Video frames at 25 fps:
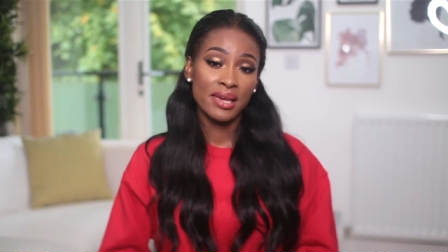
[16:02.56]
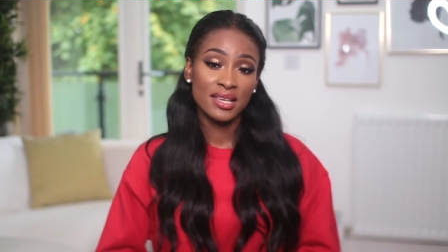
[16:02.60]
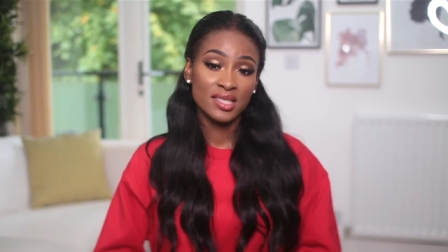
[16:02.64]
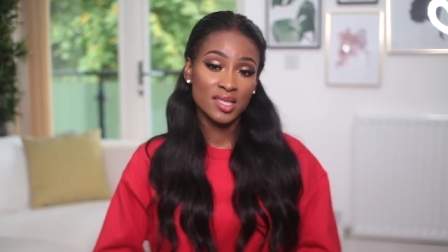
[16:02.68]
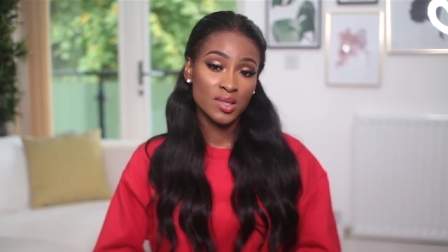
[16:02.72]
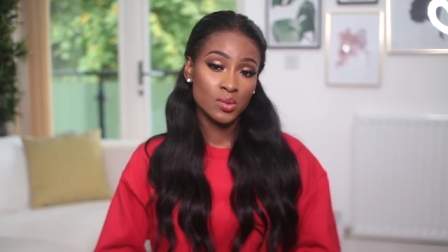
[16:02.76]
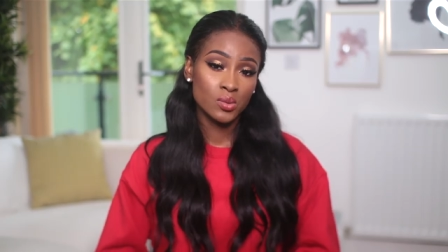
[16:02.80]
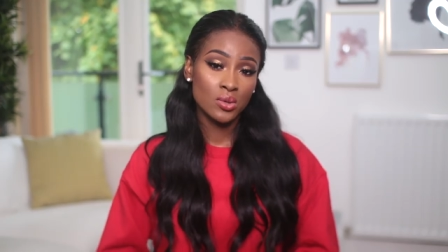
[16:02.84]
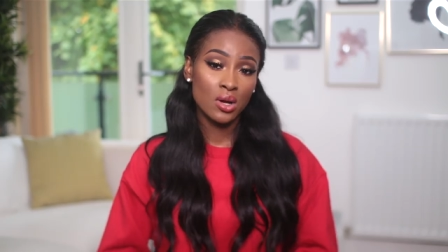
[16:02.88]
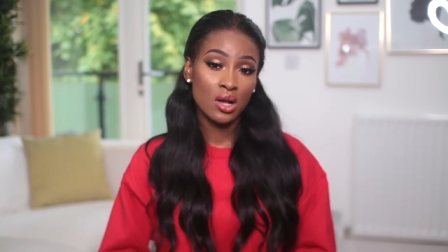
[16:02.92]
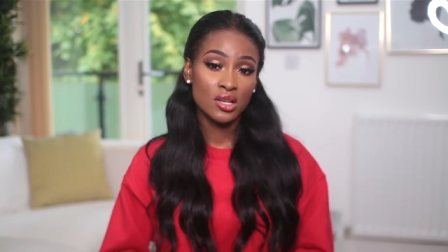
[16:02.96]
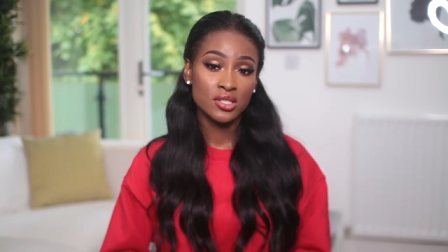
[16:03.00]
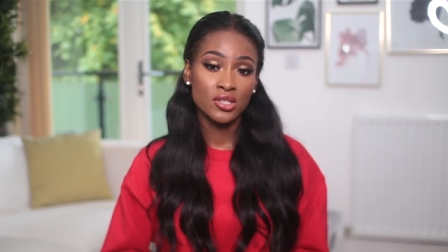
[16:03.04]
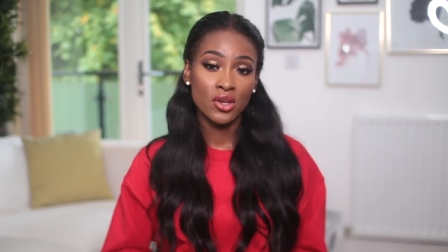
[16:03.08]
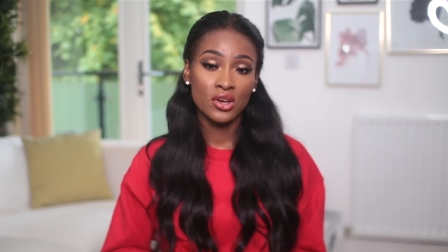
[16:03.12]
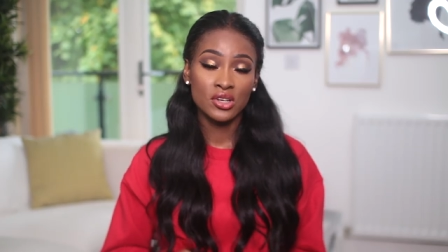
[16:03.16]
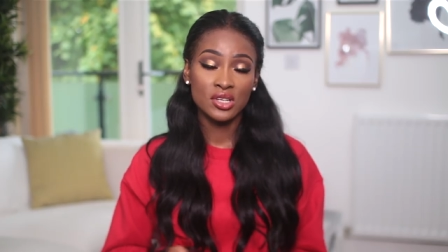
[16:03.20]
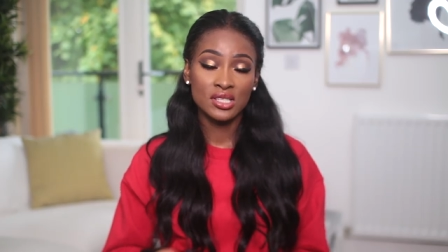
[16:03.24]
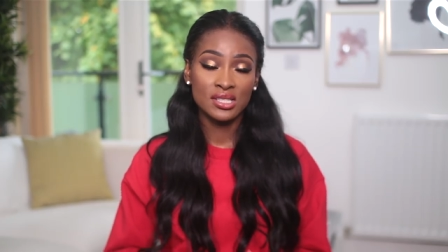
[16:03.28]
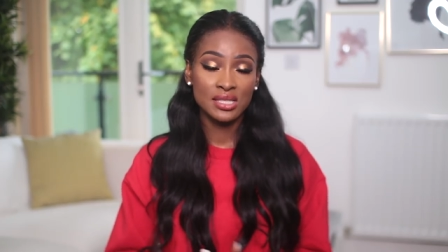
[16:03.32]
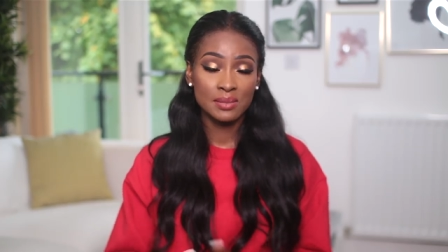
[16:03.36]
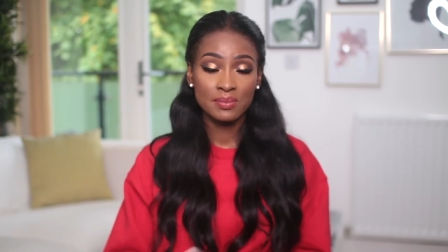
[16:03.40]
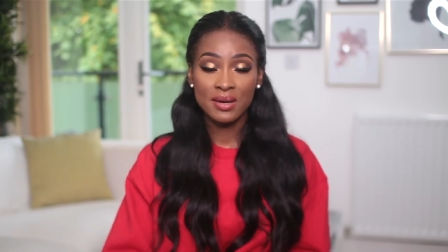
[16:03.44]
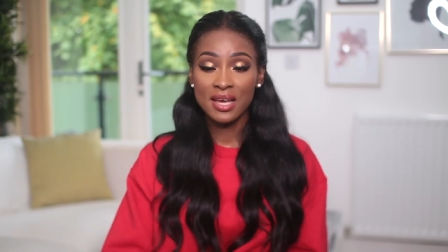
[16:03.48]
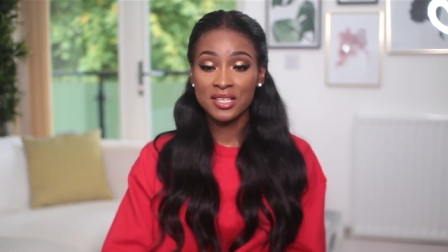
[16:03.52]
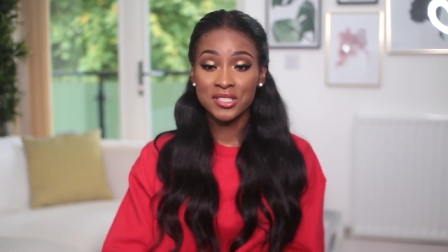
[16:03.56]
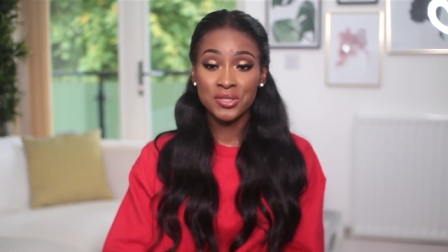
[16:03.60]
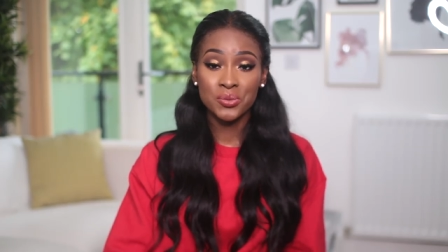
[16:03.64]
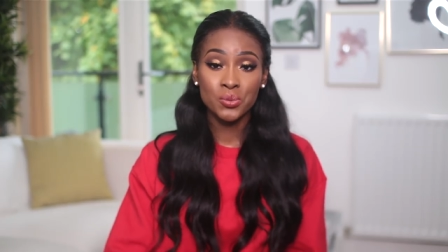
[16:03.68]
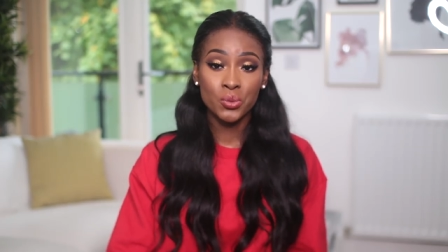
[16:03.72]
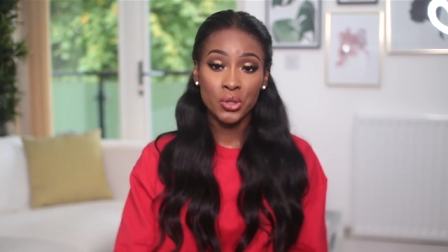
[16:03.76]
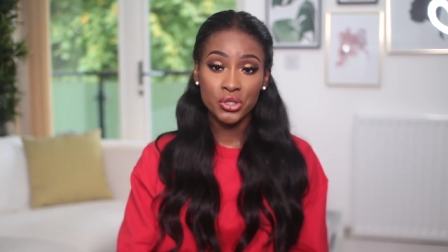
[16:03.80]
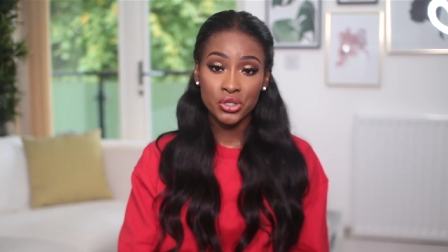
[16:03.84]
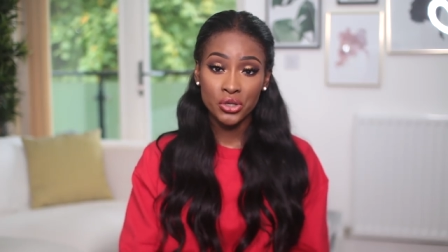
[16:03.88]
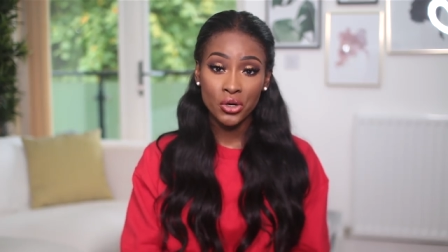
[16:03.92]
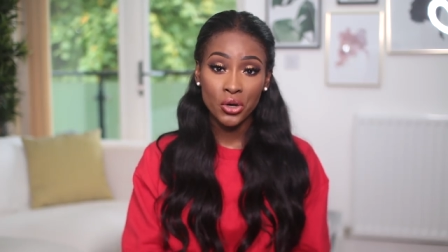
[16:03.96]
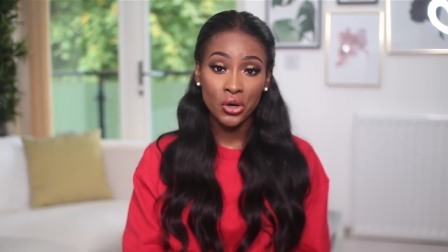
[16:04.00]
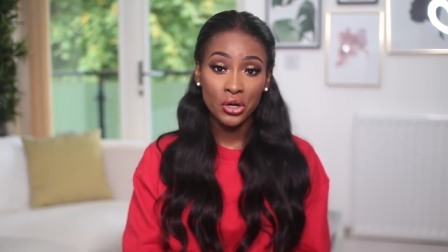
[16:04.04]
miss as well, so it just depends
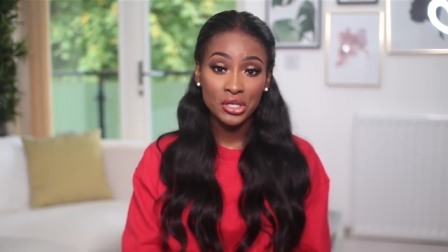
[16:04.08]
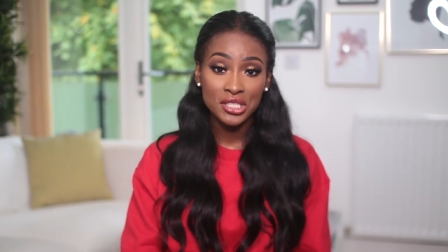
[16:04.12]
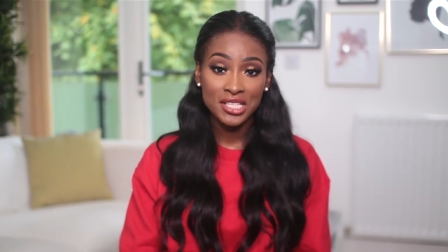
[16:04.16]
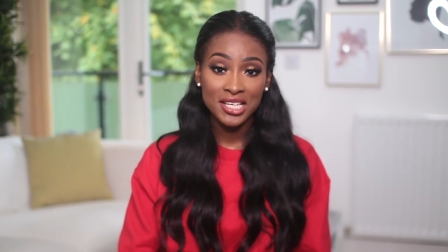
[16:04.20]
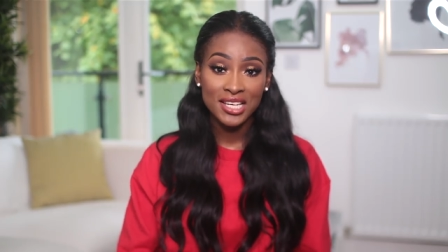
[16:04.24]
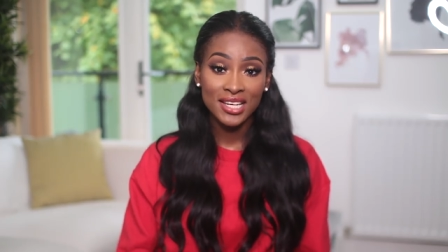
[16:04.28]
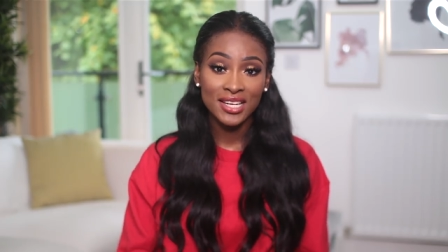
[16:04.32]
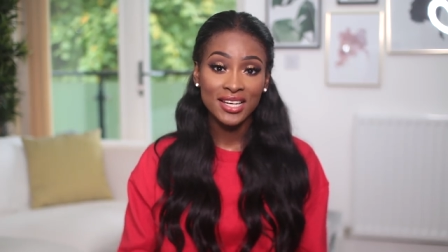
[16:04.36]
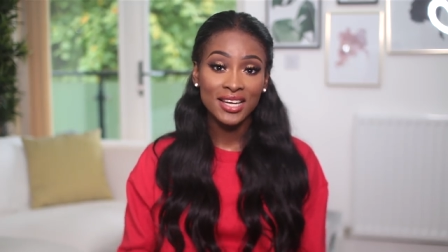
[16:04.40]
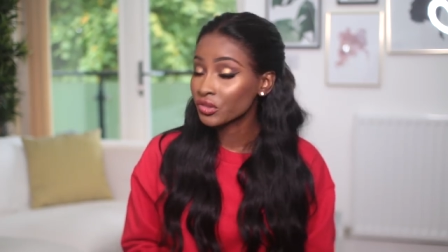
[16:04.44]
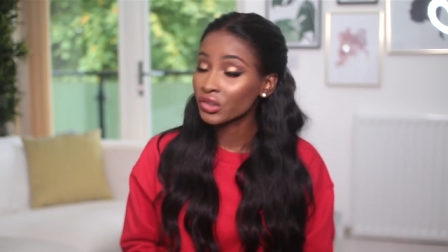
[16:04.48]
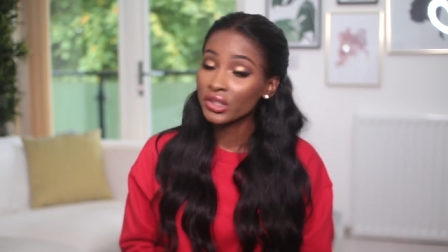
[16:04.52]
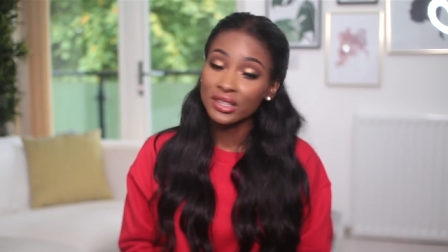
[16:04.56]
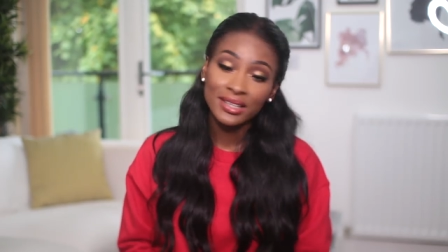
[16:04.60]
on what you order.